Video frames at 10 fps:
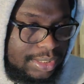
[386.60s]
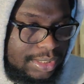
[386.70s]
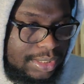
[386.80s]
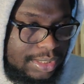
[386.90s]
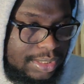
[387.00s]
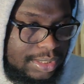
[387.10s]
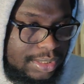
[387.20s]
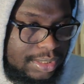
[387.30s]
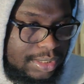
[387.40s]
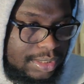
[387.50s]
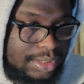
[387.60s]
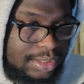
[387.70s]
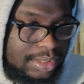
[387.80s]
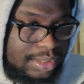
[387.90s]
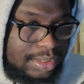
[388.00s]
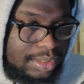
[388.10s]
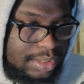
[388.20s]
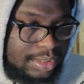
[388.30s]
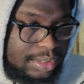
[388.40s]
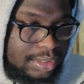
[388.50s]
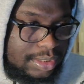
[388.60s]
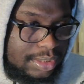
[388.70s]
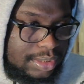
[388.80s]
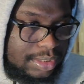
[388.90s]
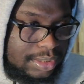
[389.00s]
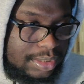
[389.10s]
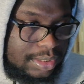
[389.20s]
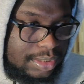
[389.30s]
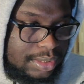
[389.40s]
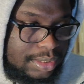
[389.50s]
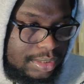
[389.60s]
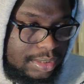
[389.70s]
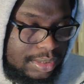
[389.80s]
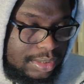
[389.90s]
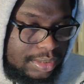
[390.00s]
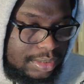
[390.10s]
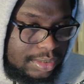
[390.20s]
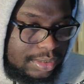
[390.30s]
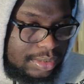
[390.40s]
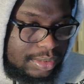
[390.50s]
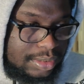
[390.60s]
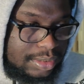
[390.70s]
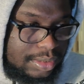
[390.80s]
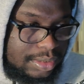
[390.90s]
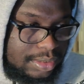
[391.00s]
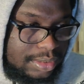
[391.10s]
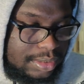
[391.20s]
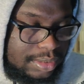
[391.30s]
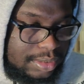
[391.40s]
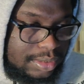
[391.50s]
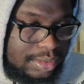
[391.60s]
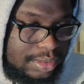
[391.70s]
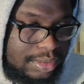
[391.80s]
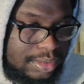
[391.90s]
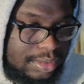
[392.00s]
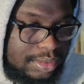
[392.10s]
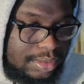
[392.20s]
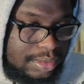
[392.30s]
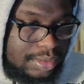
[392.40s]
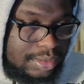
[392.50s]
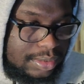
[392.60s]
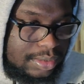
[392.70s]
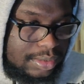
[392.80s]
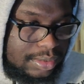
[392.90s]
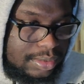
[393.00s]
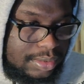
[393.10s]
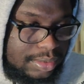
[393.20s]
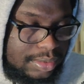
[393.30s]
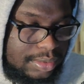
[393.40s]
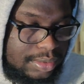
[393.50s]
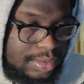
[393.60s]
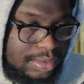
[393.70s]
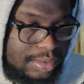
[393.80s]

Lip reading: Nobody speaks.